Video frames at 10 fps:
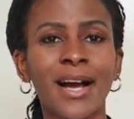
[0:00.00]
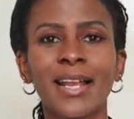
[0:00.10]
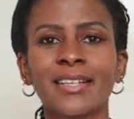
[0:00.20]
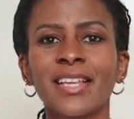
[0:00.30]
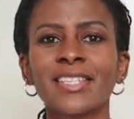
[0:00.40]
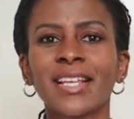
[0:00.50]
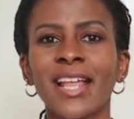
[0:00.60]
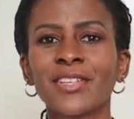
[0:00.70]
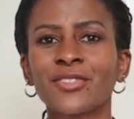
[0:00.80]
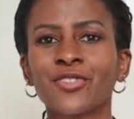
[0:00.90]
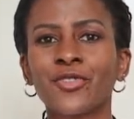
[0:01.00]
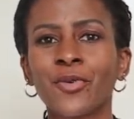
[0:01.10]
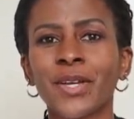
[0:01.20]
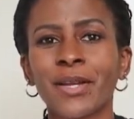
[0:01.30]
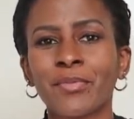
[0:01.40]
I'll attach a line
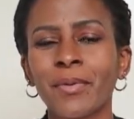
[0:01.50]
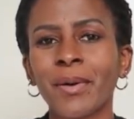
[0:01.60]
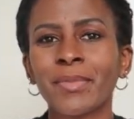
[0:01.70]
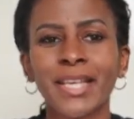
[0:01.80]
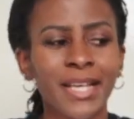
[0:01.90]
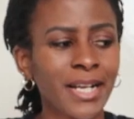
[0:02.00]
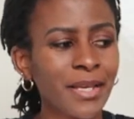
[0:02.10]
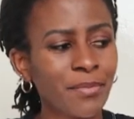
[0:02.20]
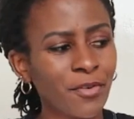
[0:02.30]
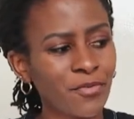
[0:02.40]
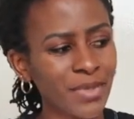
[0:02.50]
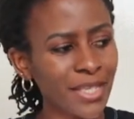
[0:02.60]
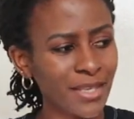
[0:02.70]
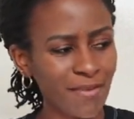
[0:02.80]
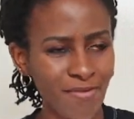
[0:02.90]
drawing and probably a clip of me
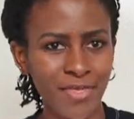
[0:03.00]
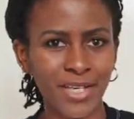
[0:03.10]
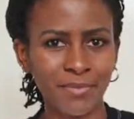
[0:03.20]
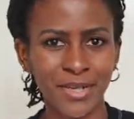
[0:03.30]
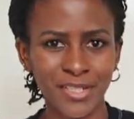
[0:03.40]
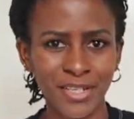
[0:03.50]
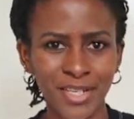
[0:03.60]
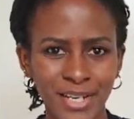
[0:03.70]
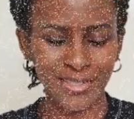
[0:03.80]
in that particular